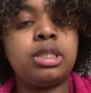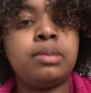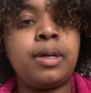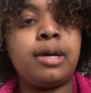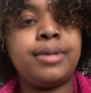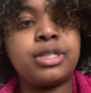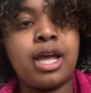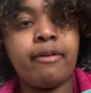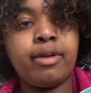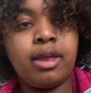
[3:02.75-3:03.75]
is about how much I
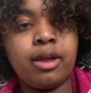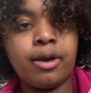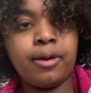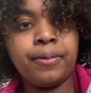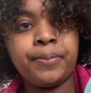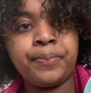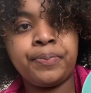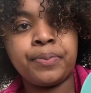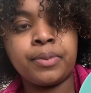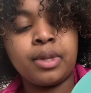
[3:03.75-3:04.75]
have in here.
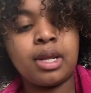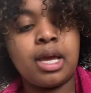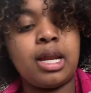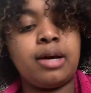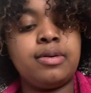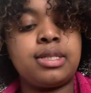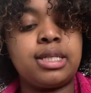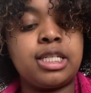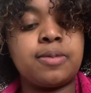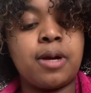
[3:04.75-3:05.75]
And I would say
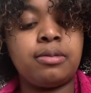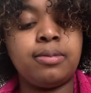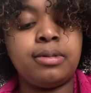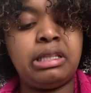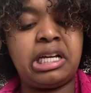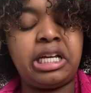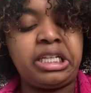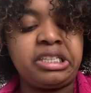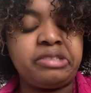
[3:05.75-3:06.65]
that's probably like